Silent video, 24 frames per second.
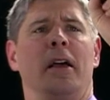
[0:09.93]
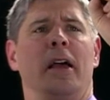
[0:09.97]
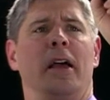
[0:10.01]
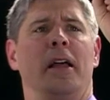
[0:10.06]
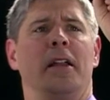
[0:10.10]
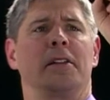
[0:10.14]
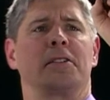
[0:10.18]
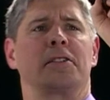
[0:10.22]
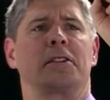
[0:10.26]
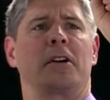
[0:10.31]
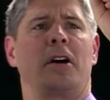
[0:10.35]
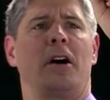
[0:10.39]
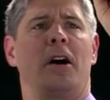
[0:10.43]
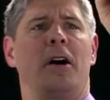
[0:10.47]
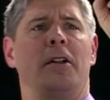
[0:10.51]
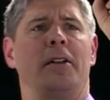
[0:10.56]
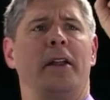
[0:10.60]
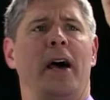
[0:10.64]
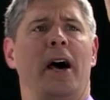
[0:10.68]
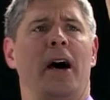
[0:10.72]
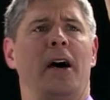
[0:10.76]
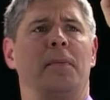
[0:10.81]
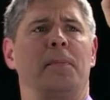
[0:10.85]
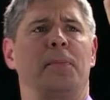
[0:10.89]
And it's called
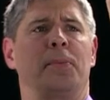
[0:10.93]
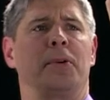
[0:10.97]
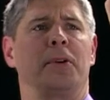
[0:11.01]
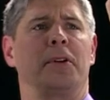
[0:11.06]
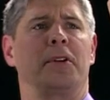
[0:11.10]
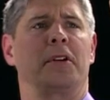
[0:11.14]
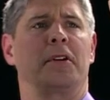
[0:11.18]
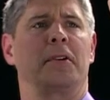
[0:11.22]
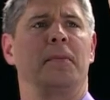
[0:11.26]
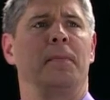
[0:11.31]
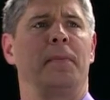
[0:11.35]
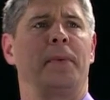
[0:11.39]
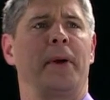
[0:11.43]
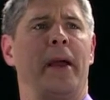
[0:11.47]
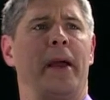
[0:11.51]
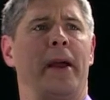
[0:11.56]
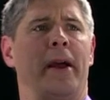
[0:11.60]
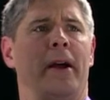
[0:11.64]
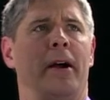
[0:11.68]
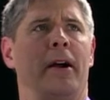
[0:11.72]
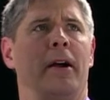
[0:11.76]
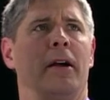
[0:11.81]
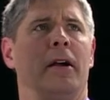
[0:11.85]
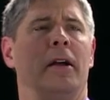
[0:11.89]
output
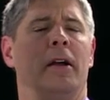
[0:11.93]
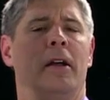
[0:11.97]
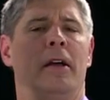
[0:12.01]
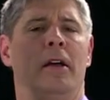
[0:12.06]
compare